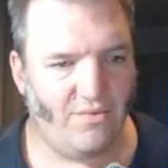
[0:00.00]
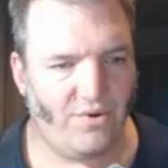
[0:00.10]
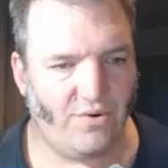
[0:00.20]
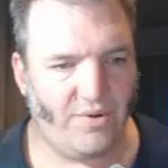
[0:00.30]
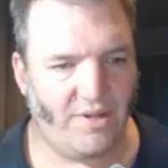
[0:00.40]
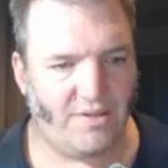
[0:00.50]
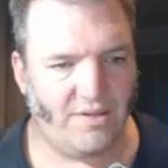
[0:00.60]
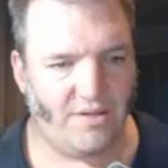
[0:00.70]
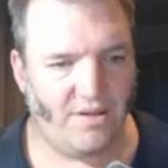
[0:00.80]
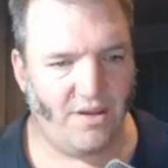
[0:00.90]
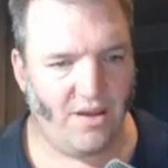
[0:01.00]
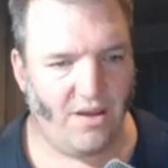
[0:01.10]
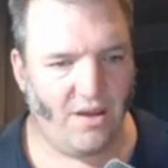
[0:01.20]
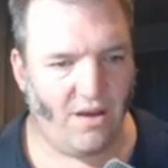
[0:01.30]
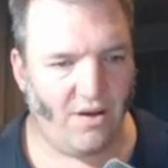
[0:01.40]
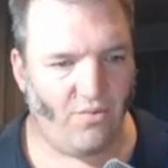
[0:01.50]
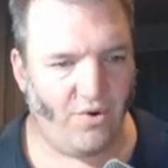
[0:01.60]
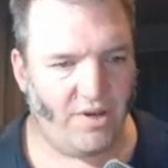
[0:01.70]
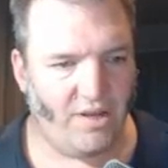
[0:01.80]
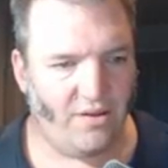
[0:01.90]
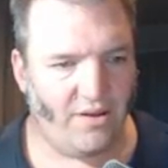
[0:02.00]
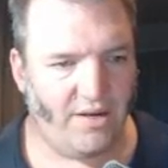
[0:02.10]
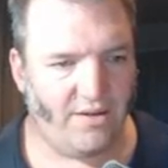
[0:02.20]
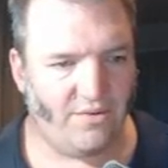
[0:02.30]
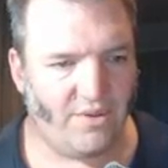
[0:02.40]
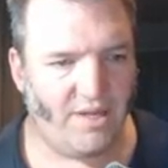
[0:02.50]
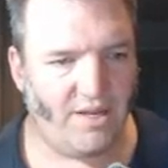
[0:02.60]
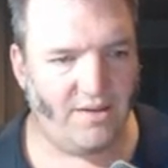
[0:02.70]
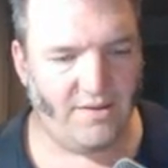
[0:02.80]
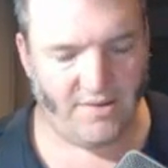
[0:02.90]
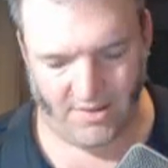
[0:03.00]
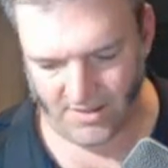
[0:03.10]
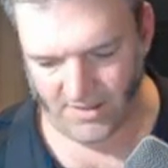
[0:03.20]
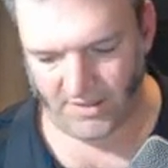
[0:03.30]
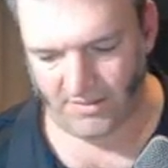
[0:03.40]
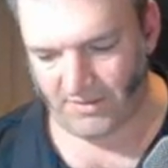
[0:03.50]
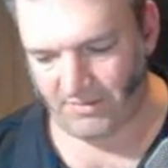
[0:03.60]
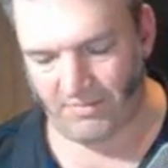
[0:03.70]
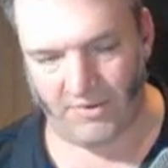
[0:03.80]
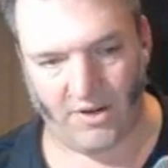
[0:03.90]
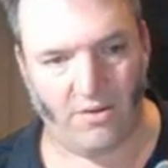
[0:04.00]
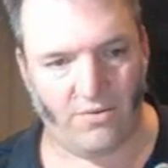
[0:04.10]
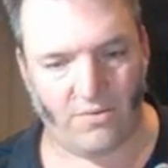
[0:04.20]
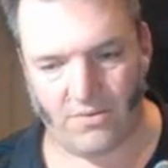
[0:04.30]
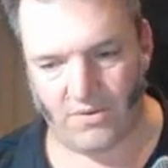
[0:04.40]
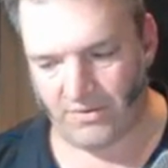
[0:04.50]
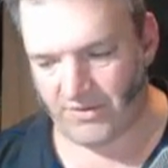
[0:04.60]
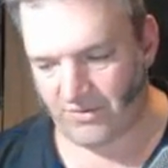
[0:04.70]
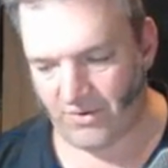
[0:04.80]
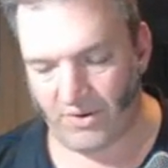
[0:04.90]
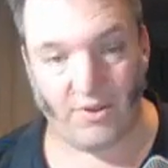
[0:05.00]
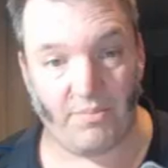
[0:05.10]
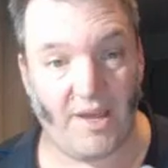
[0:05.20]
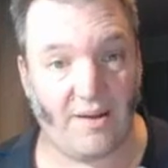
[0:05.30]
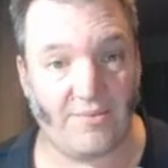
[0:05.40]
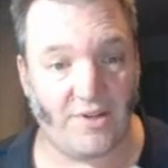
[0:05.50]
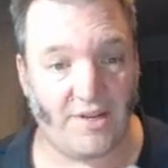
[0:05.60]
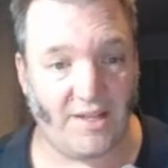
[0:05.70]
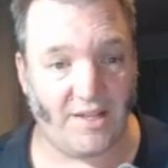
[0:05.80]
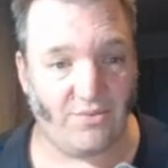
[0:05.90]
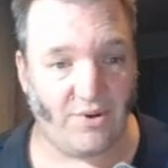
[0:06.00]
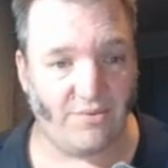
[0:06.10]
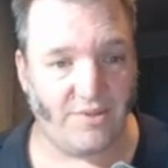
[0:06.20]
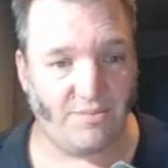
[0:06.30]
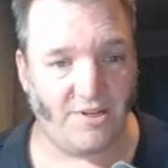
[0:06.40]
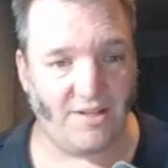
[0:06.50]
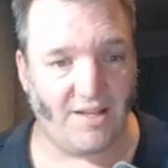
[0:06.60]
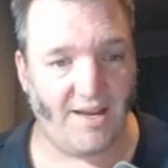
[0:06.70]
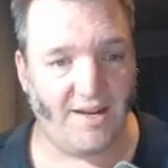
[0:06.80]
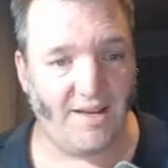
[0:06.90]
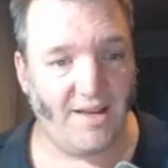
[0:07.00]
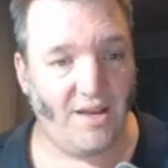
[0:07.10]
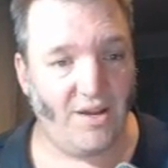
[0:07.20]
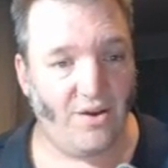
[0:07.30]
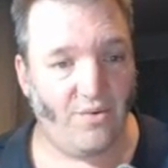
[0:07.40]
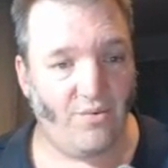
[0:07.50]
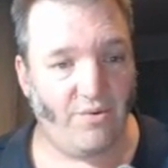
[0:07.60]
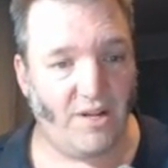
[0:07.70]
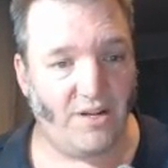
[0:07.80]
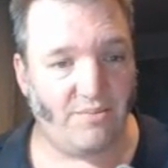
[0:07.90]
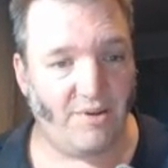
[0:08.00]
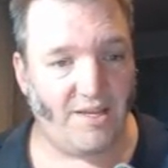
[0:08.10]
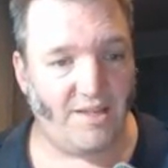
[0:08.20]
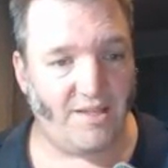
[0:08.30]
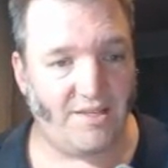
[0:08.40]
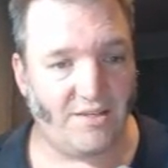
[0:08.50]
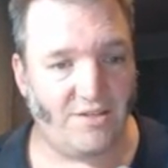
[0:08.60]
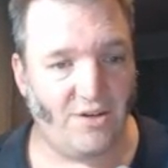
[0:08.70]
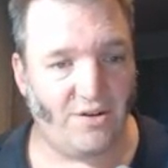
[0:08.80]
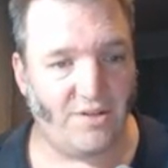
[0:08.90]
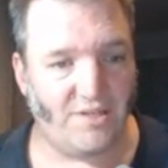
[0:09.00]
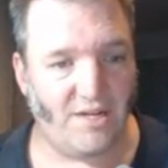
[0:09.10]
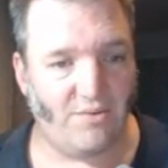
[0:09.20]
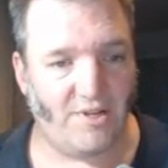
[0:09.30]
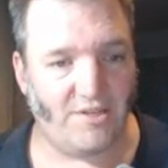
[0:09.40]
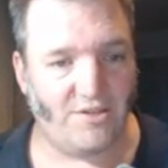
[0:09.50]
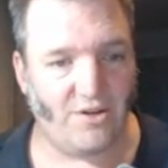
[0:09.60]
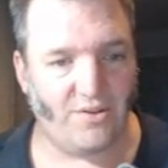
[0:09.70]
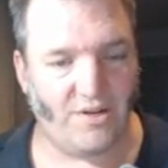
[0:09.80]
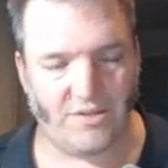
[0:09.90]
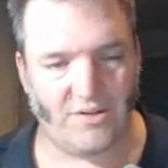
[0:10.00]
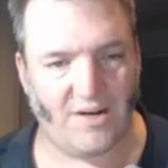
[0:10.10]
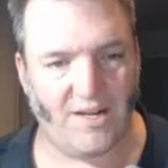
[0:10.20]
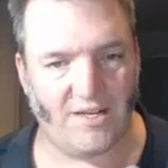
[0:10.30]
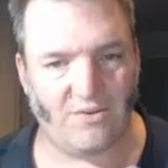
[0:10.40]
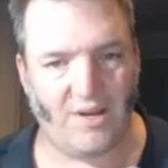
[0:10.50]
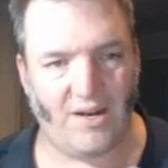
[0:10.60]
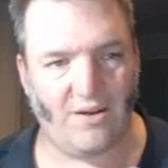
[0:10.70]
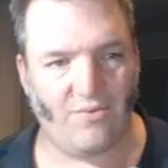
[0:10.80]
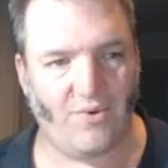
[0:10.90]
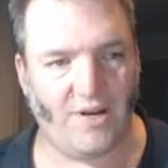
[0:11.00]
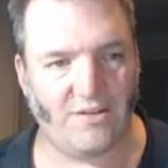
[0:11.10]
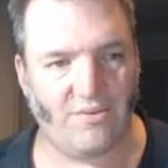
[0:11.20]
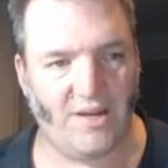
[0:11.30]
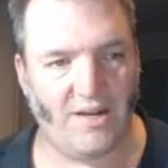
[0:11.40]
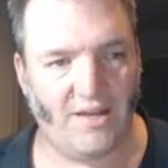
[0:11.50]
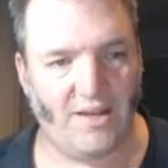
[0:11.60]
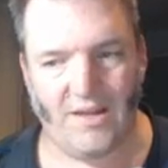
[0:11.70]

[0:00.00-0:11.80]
wonky line is what that is. Seems to be a bit, I was drawing with a pen upside down. That's why it was a bit delayed. What do we notice about that? That's a circle. There's only one circle there. It's got an x squared and a y squared.